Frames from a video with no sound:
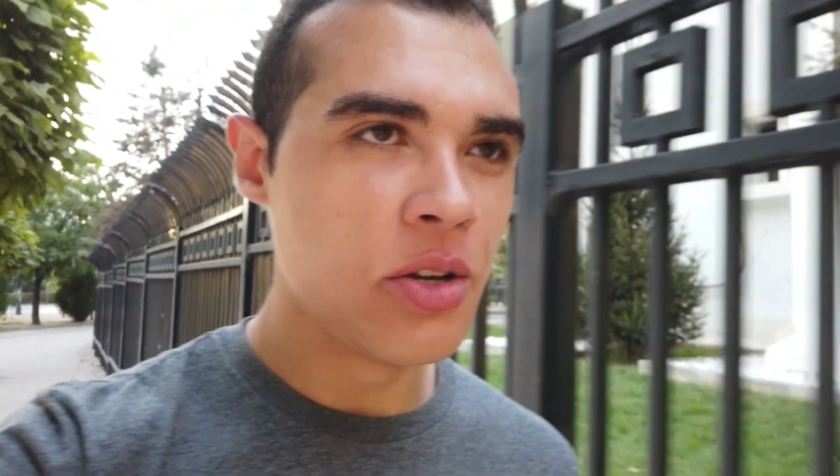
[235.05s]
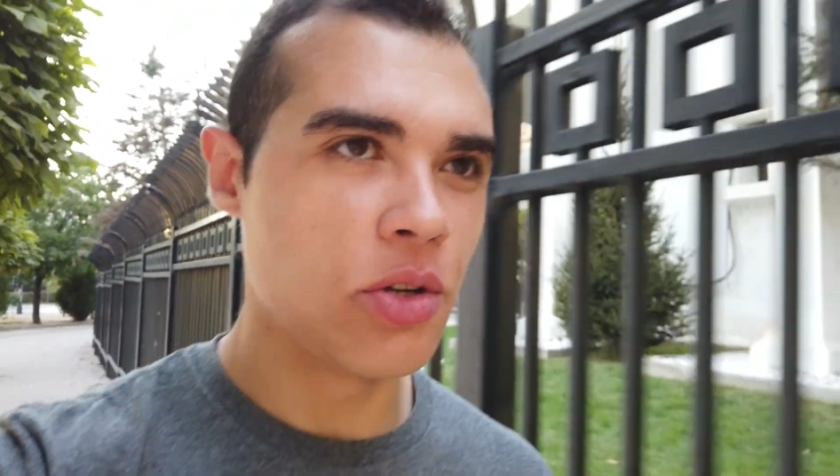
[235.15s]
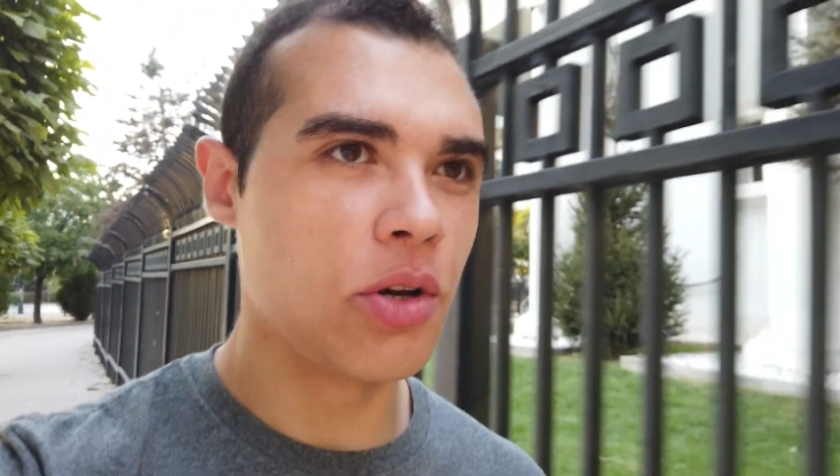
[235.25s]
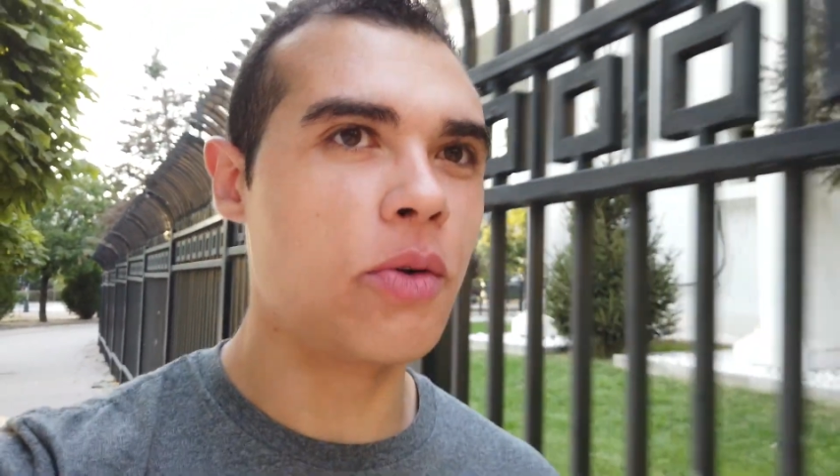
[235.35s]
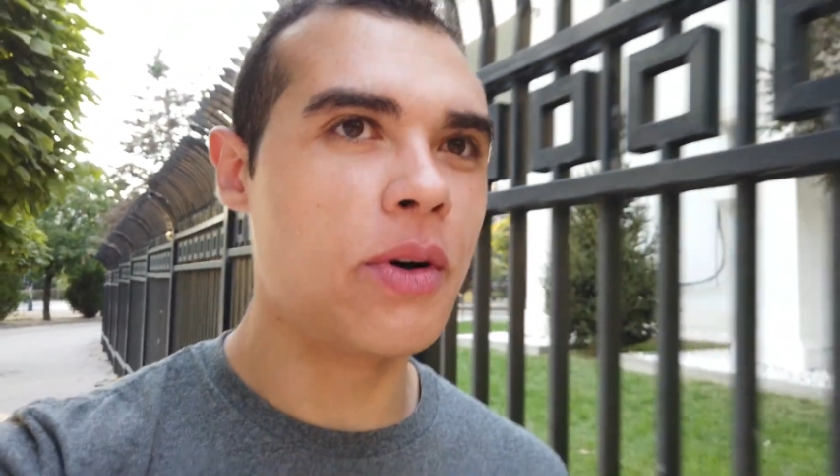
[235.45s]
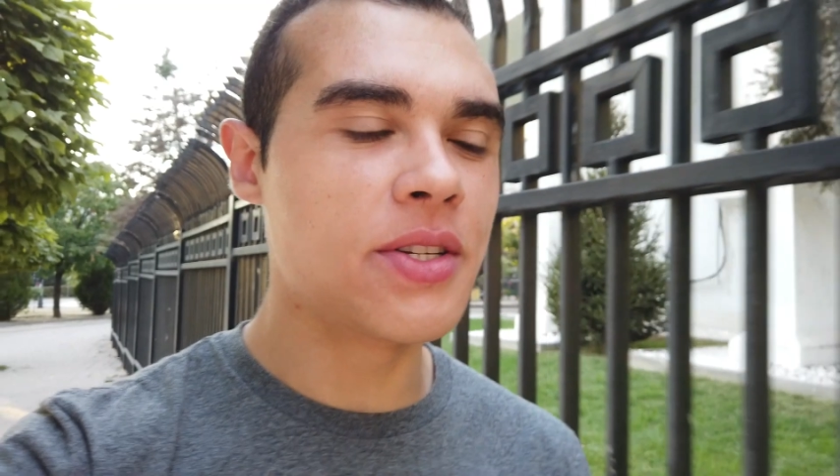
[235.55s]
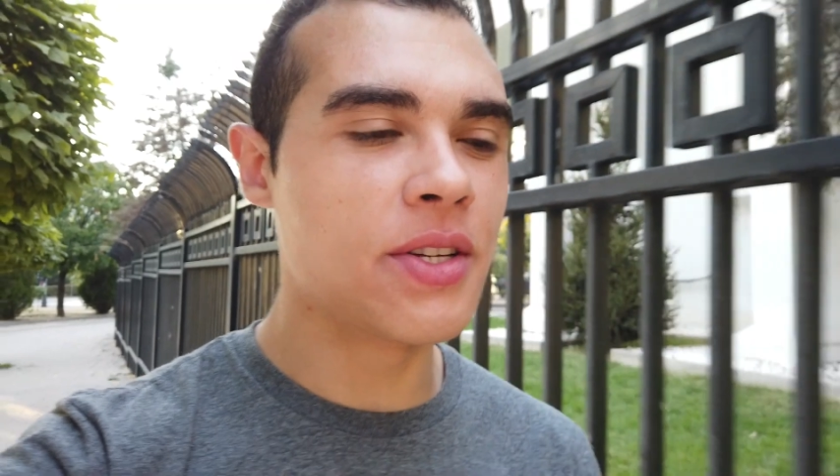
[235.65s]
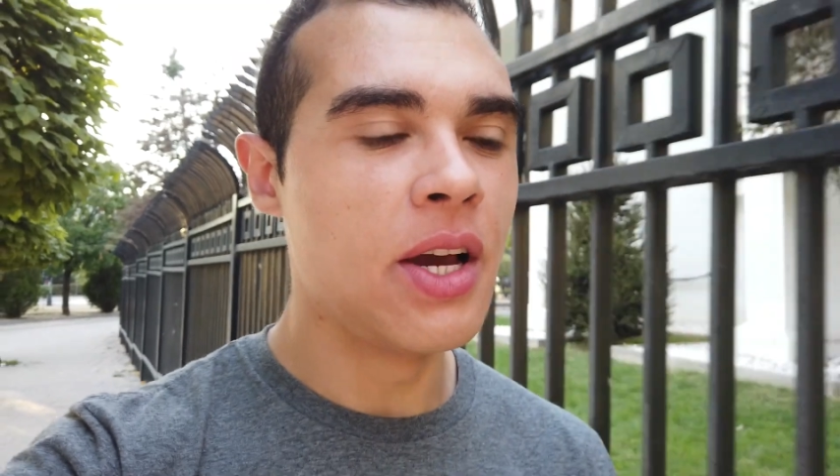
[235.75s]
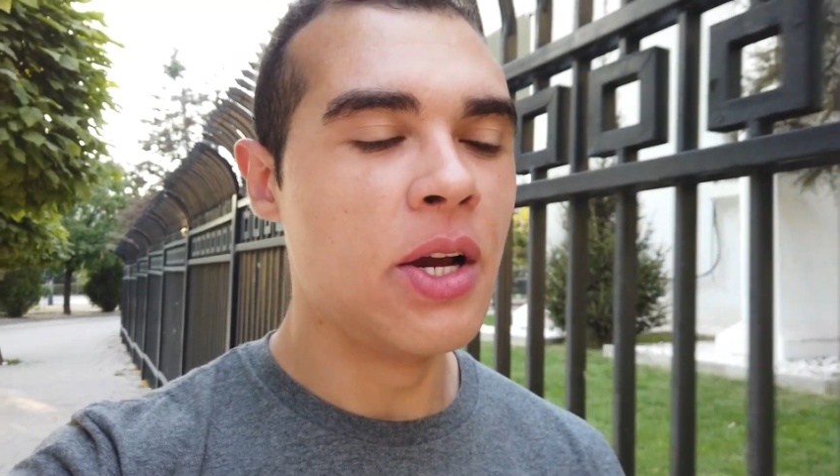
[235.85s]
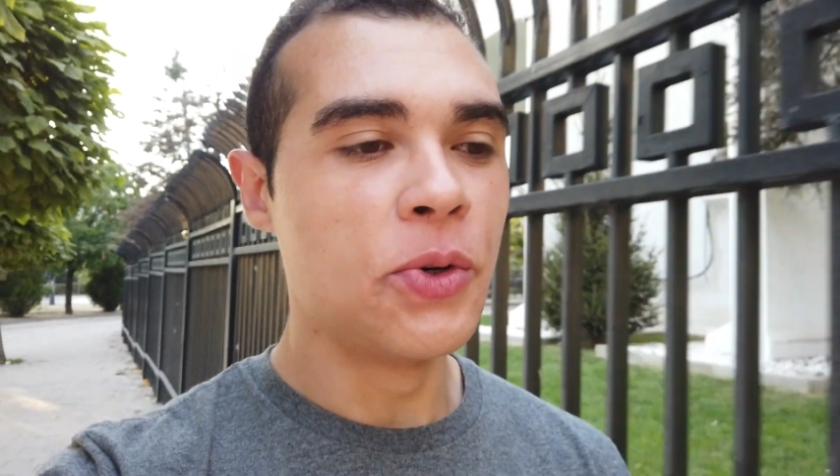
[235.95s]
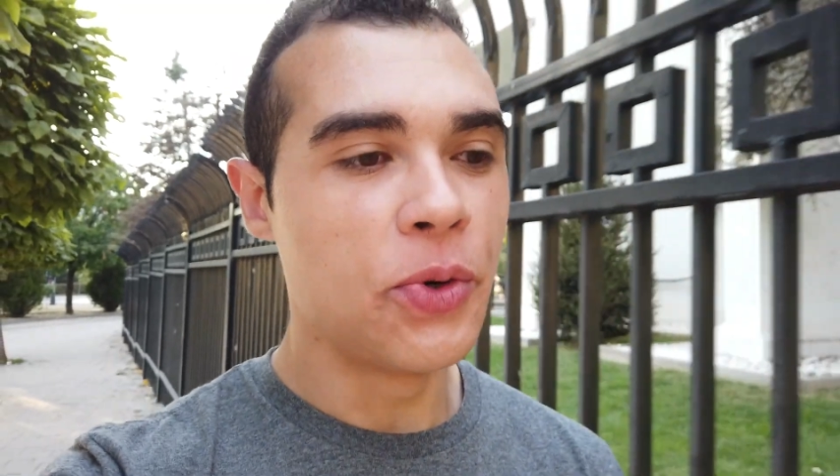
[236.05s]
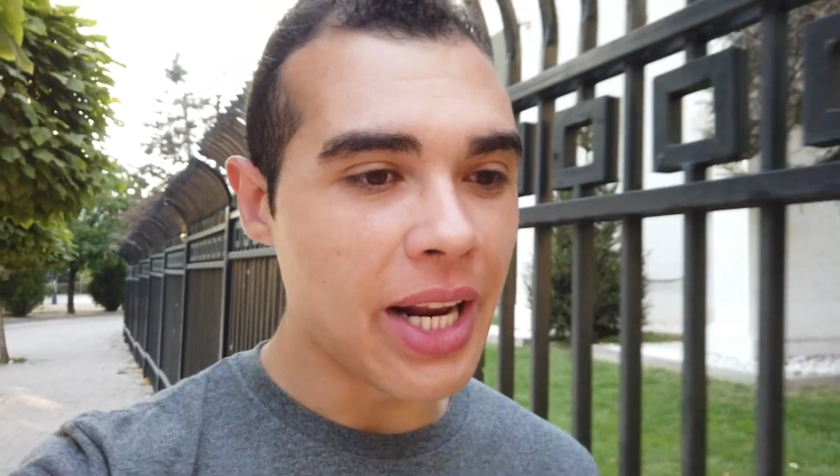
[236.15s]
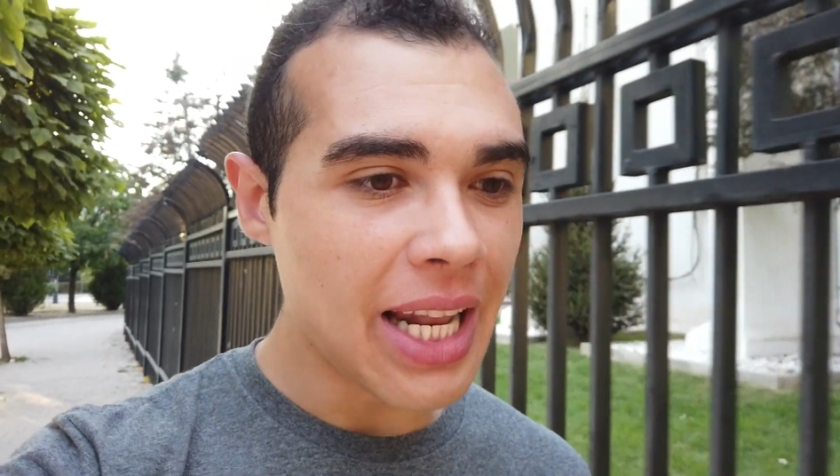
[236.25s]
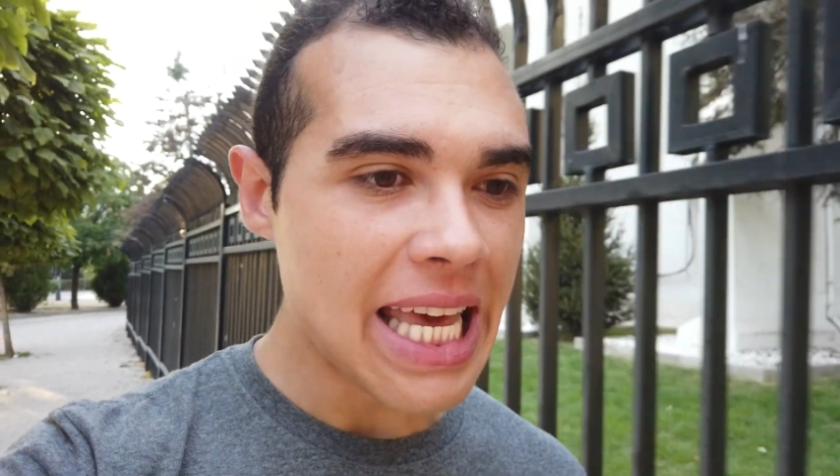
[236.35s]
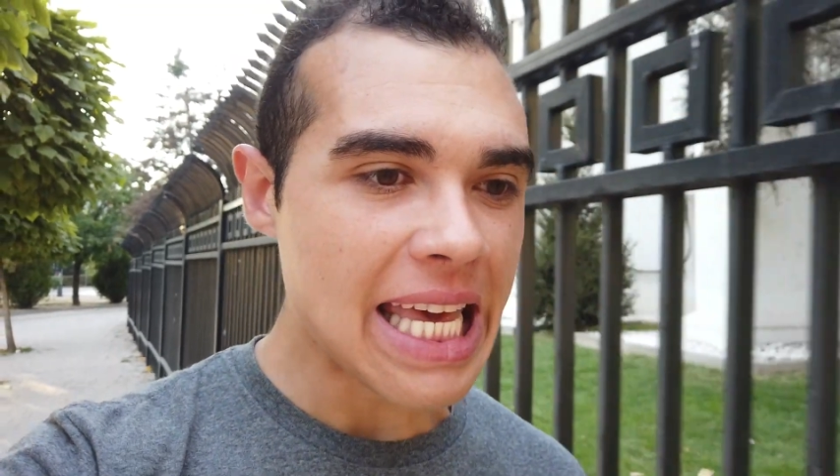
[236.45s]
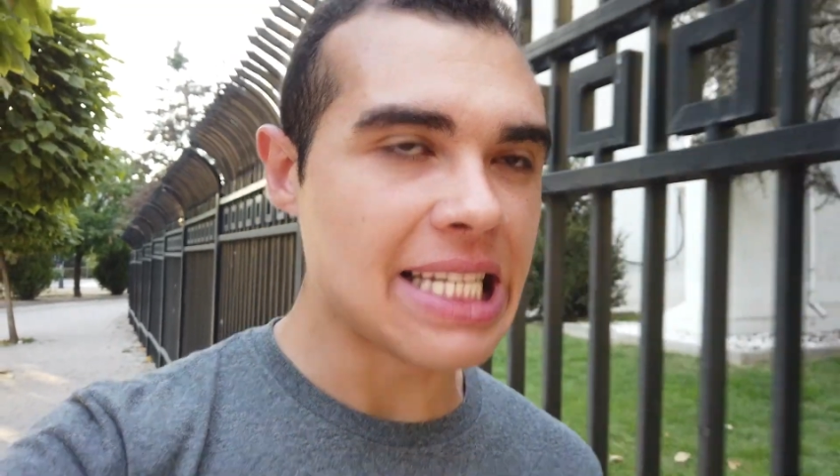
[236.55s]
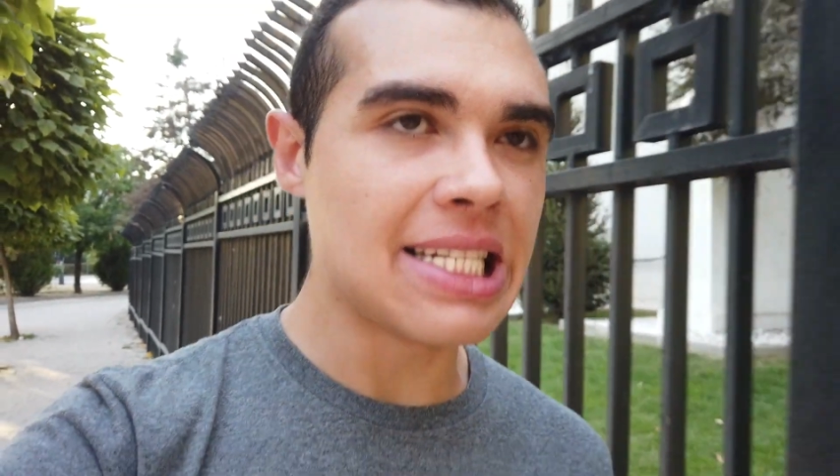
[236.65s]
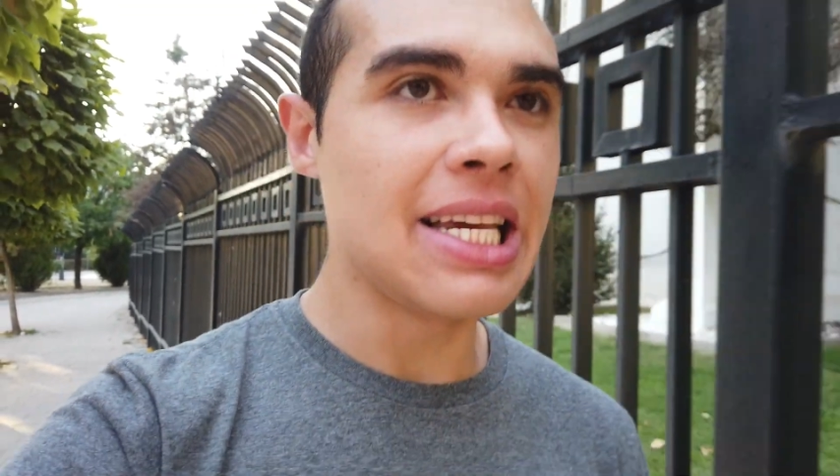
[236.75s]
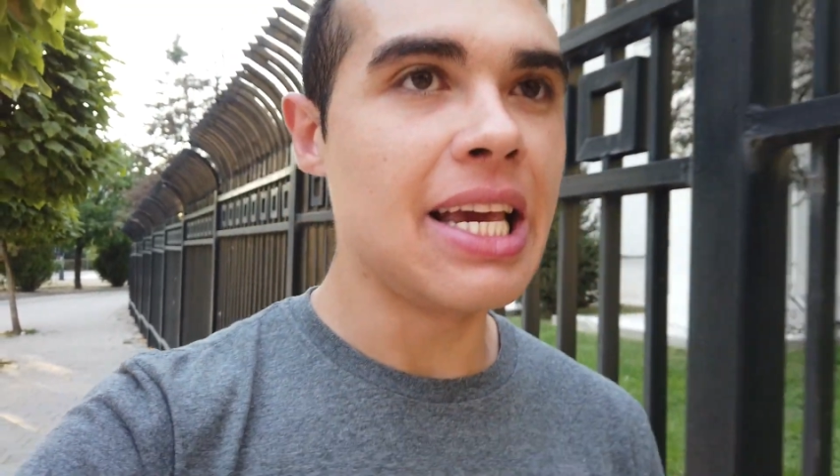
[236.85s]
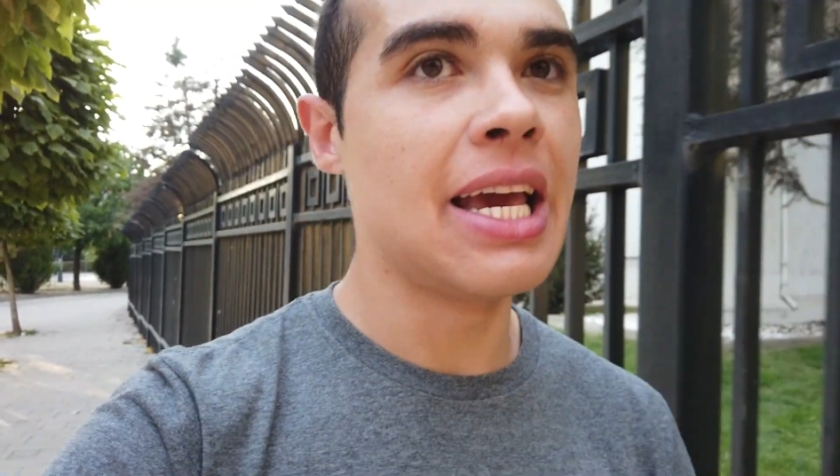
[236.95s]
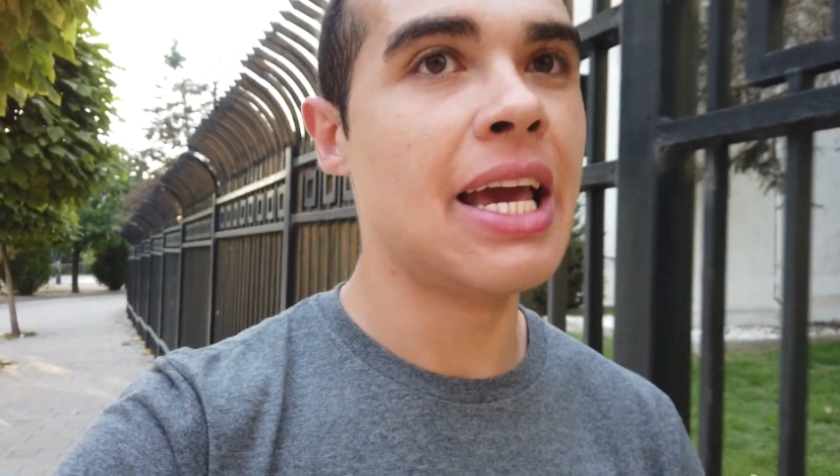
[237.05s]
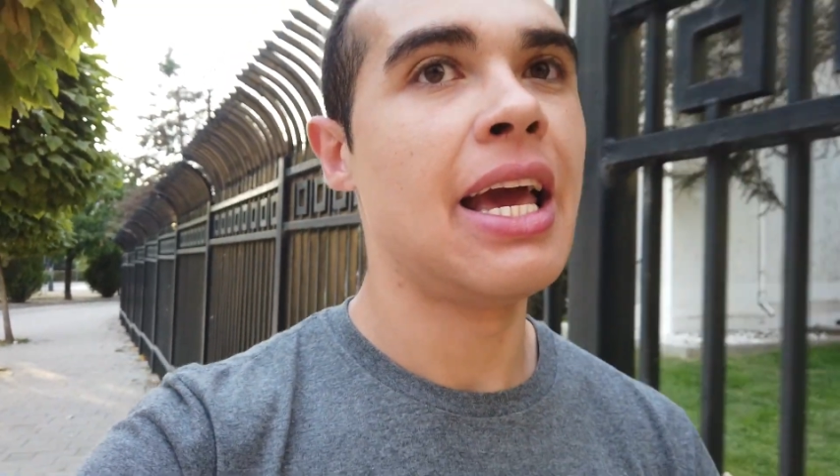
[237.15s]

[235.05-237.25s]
So it was really easy.